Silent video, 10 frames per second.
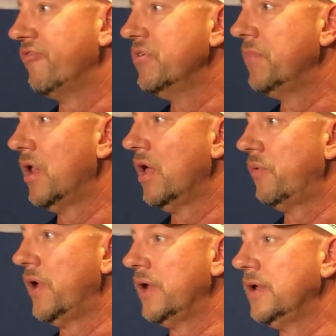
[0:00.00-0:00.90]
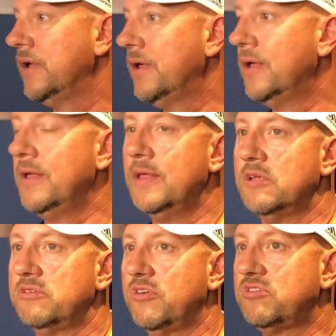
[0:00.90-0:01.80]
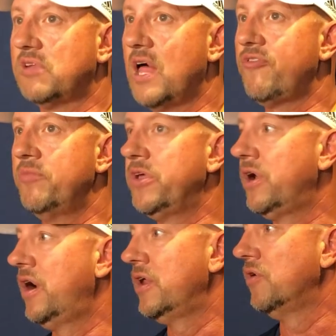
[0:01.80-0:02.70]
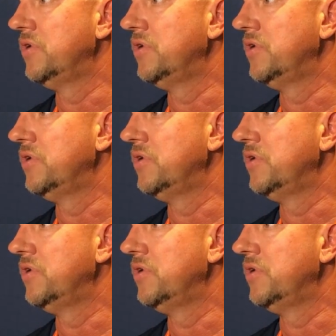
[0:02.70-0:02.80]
of football already. So there's just a lot of familiarity on